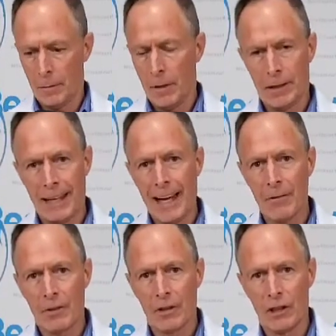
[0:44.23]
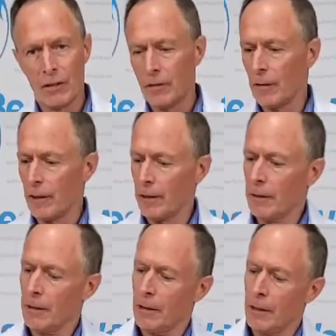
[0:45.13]
My dad was a Chiefs
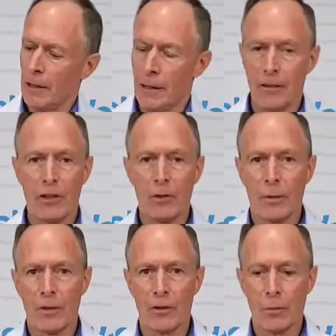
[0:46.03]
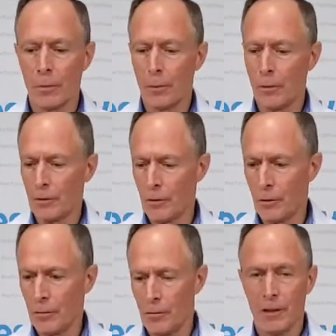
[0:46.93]
fan, and the Chiefs won the Super Bowl,
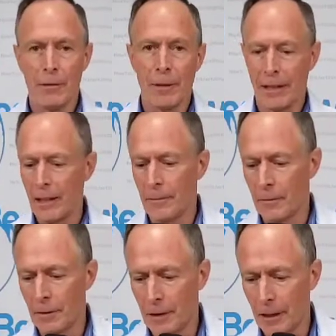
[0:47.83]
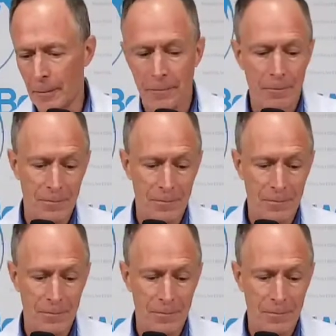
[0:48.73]
so this is my cup for today.